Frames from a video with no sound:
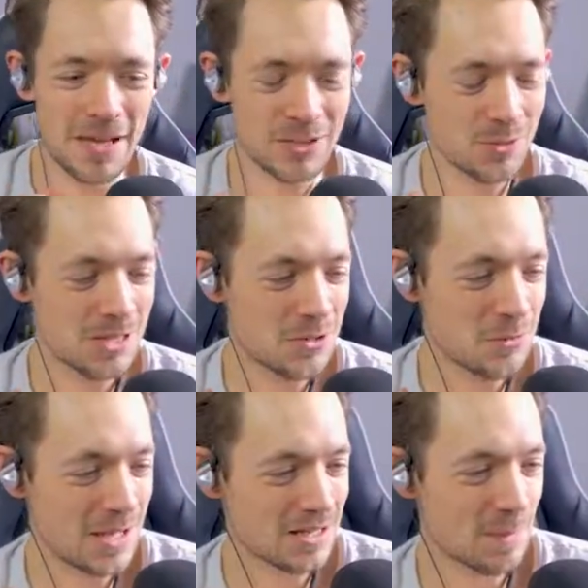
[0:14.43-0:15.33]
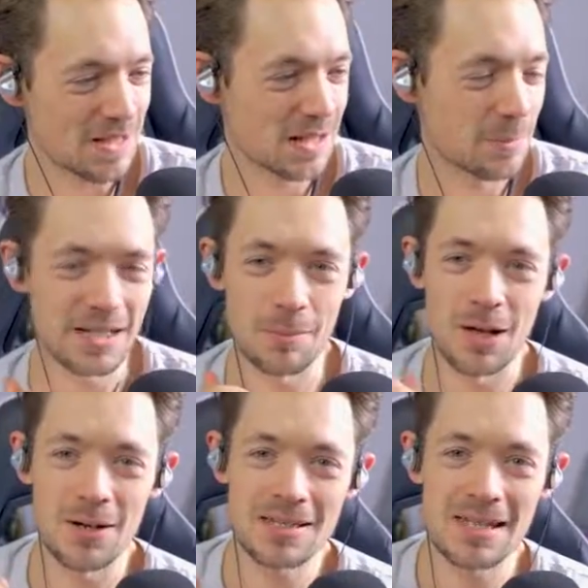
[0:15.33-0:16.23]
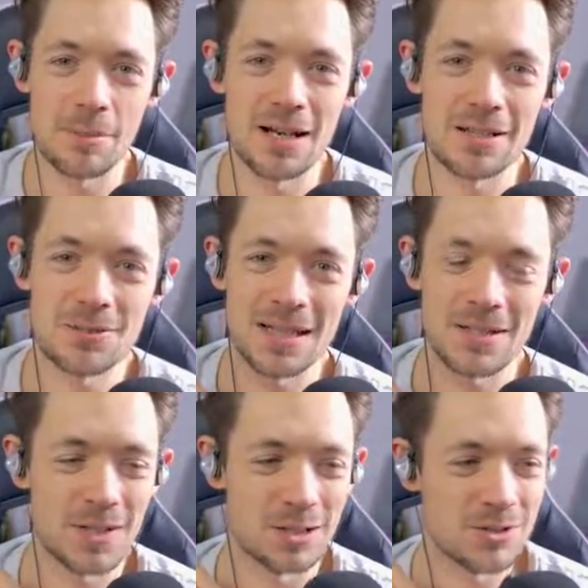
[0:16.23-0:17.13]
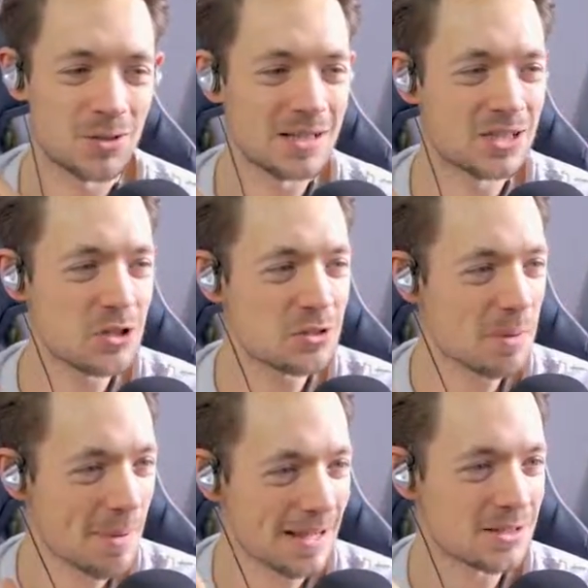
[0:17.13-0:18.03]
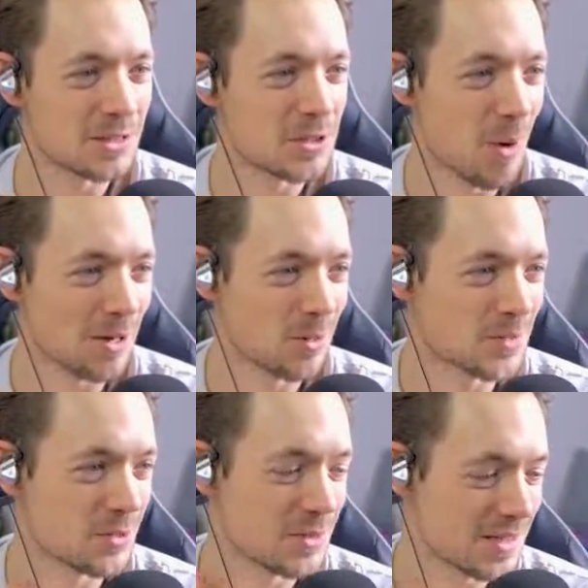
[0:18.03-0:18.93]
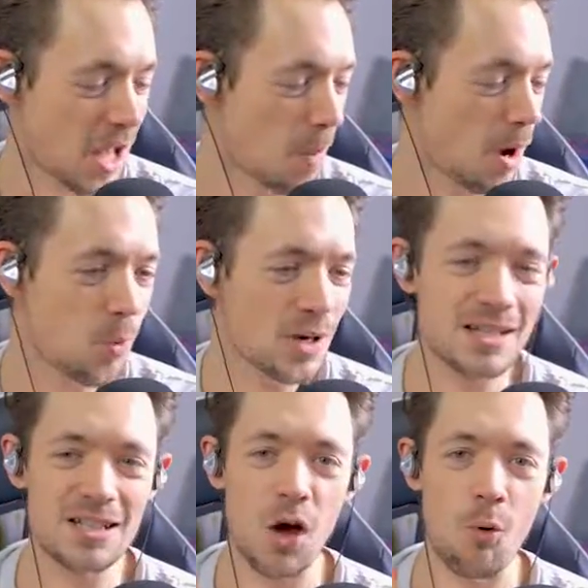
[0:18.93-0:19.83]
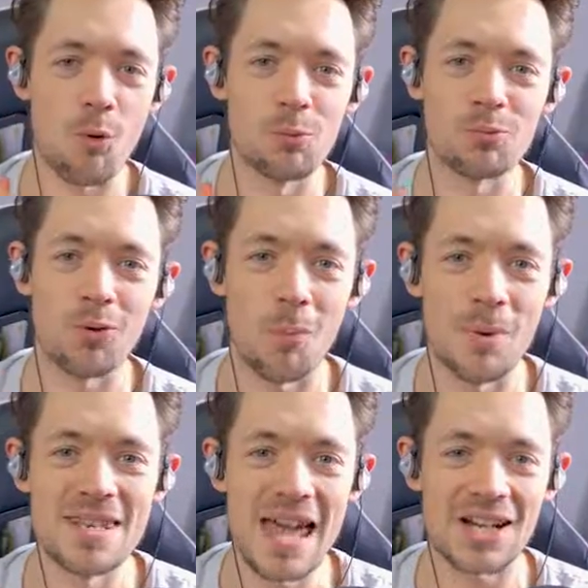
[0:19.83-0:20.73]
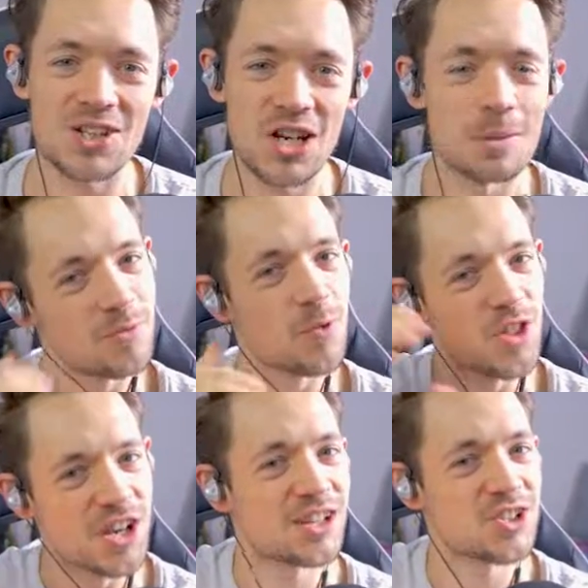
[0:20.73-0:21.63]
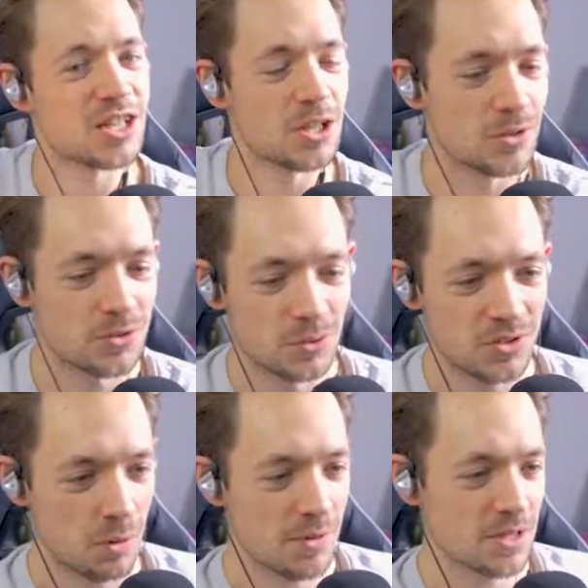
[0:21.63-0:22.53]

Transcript: make sure you uh, smash the like button down below. Let's see how many likes we can get this video to. It's good to be back doing a new Minecraft series. Um, I wanted to go all proper next-gen before the next-gen console, so I've